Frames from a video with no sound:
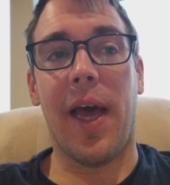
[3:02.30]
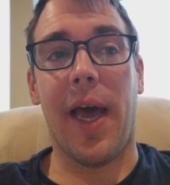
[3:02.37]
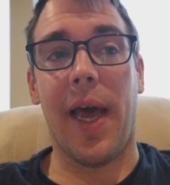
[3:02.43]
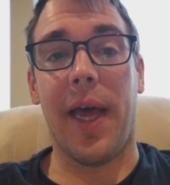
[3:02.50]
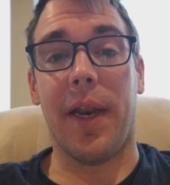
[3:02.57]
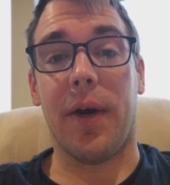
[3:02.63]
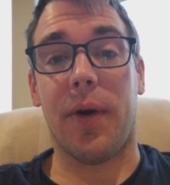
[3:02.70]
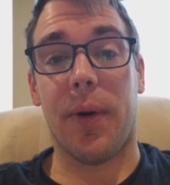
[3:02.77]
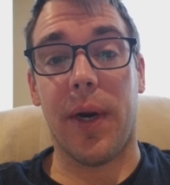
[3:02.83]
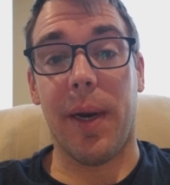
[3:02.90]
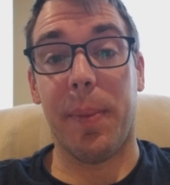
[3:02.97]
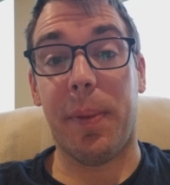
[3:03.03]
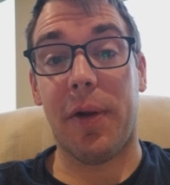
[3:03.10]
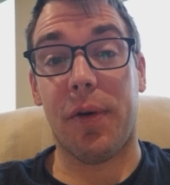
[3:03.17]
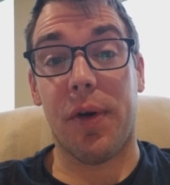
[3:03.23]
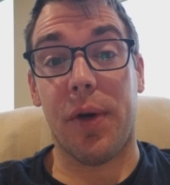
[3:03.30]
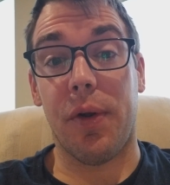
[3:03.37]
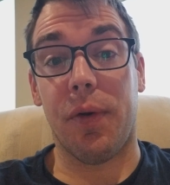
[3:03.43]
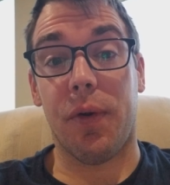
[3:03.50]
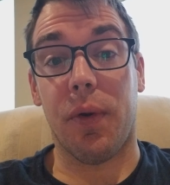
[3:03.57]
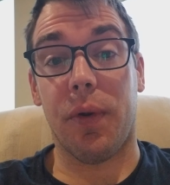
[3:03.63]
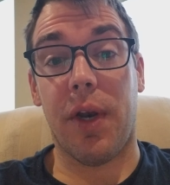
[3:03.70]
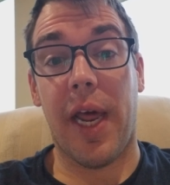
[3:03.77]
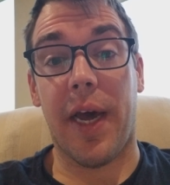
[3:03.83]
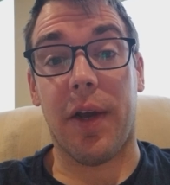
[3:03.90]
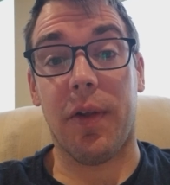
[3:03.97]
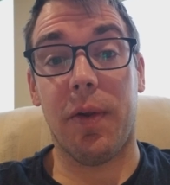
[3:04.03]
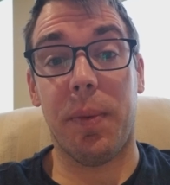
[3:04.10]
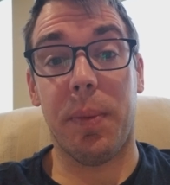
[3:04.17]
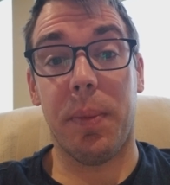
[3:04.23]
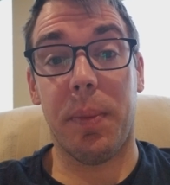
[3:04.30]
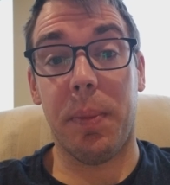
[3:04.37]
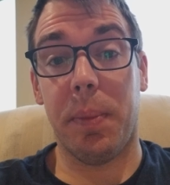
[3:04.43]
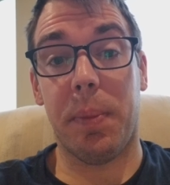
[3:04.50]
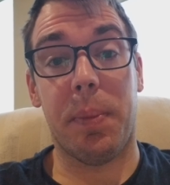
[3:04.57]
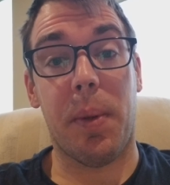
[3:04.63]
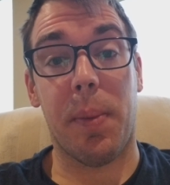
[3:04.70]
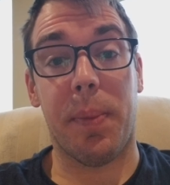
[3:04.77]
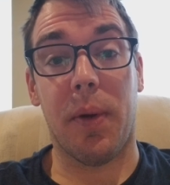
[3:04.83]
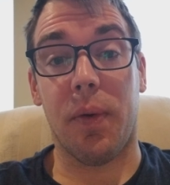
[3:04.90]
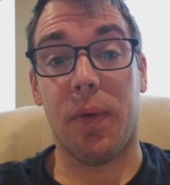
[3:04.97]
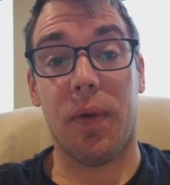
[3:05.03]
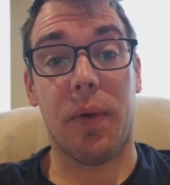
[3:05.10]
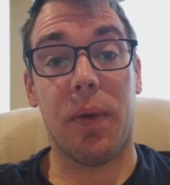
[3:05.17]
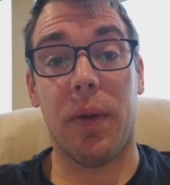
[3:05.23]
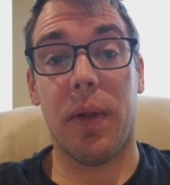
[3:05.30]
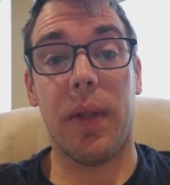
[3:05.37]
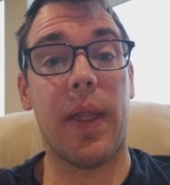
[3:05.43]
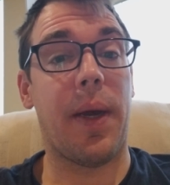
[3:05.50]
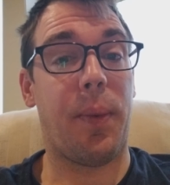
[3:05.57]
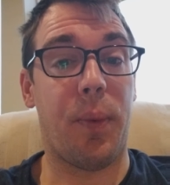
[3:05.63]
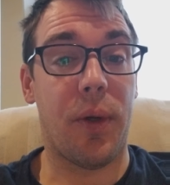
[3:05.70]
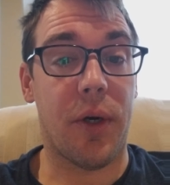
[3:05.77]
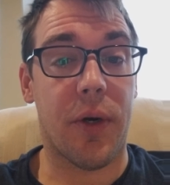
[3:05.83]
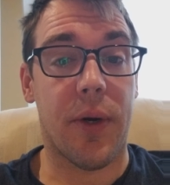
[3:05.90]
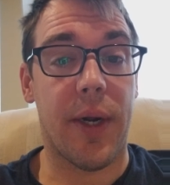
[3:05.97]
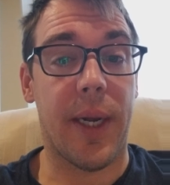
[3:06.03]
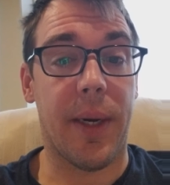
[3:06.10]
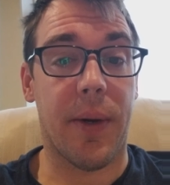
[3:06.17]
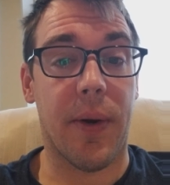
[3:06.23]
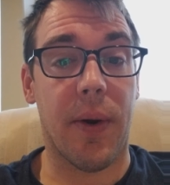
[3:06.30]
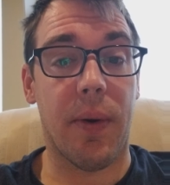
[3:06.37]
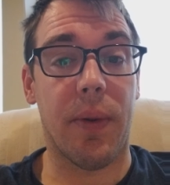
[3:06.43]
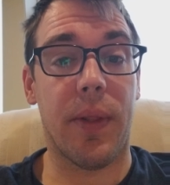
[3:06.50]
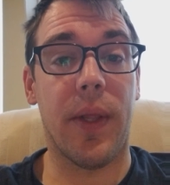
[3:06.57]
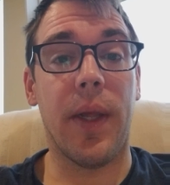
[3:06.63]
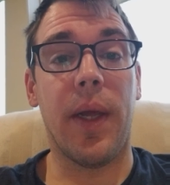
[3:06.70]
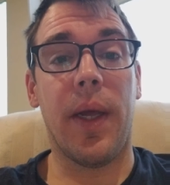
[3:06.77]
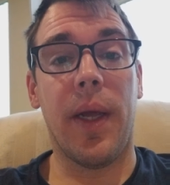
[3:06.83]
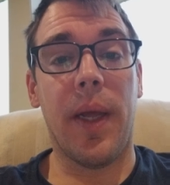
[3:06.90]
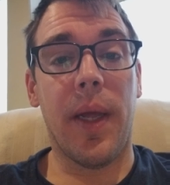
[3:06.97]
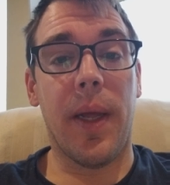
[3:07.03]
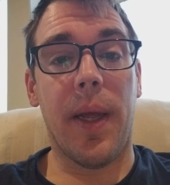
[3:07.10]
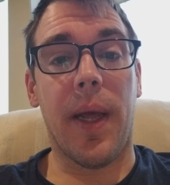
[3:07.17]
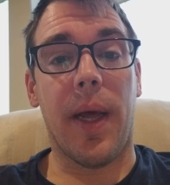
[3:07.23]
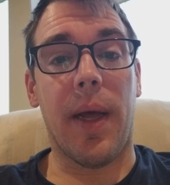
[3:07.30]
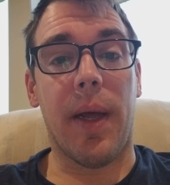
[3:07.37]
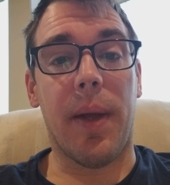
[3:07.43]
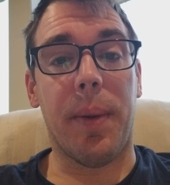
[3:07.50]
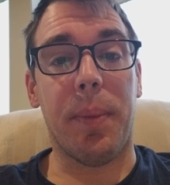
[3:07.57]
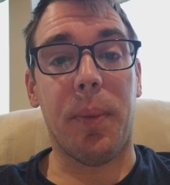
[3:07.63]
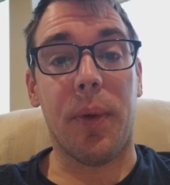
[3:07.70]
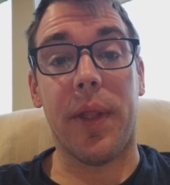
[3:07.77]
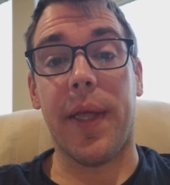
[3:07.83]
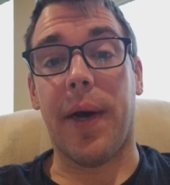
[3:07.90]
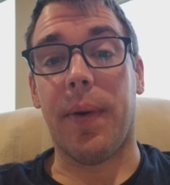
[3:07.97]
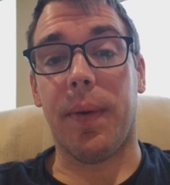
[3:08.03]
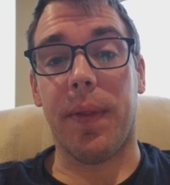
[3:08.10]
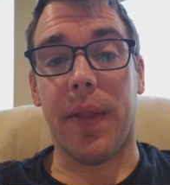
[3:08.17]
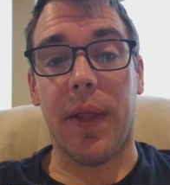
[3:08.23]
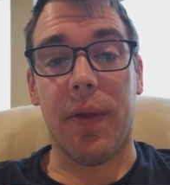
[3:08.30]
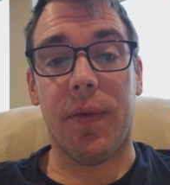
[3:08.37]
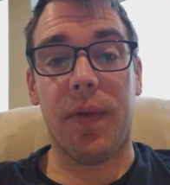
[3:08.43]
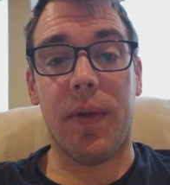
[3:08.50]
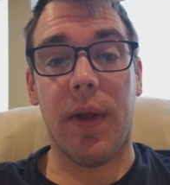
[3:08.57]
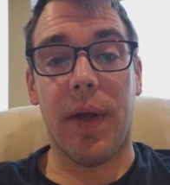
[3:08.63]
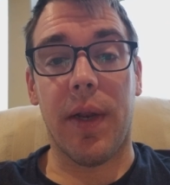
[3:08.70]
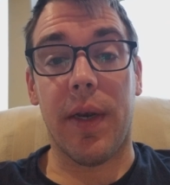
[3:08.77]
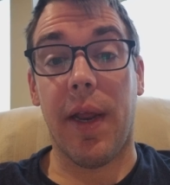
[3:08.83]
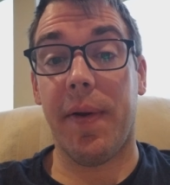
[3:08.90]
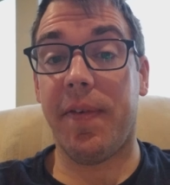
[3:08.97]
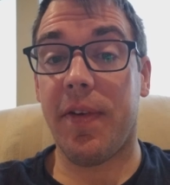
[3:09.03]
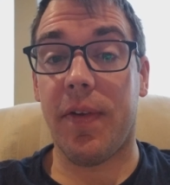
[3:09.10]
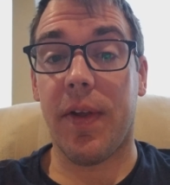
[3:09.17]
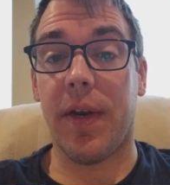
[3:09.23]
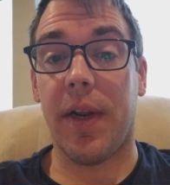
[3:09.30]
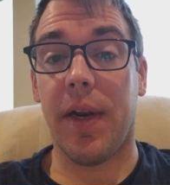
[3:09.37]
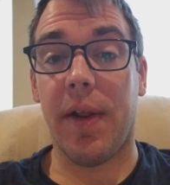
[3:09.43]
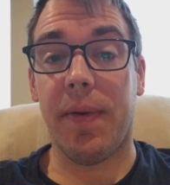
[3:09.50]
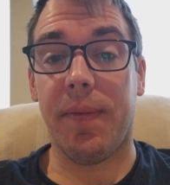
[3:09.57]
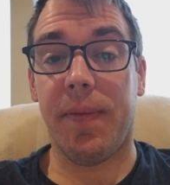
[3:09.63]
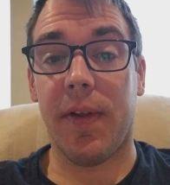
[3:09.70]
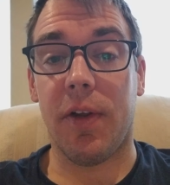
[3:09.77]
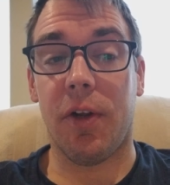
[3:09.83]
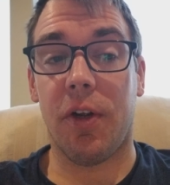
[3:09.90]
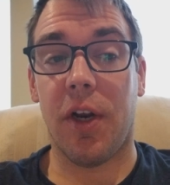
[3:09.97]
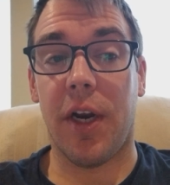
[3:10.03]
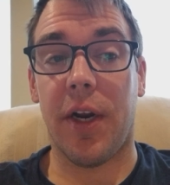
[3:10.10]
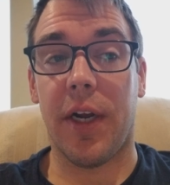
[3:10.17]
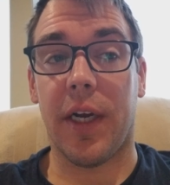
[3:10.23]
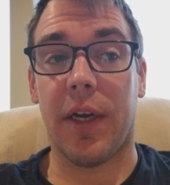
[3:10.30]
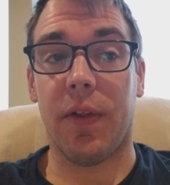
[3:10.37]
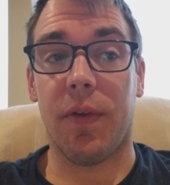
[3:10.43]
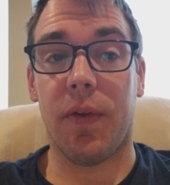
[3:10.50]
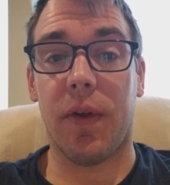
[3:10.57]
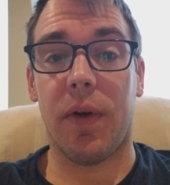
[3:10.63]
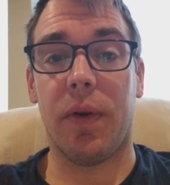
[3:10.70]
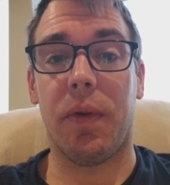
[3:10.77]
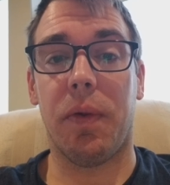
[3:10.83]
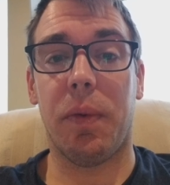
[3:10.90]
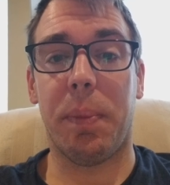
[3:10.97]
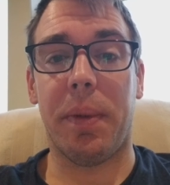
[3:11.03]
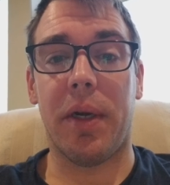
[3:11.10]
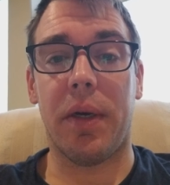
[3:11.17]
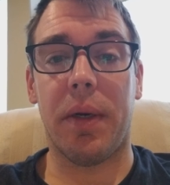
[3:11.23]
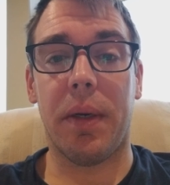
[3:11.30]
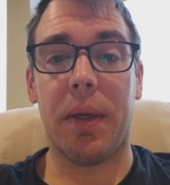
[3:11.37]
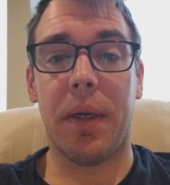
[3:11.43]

and create a budget neutral tax proposal that would create growth without this deficit and inflationary concerns. But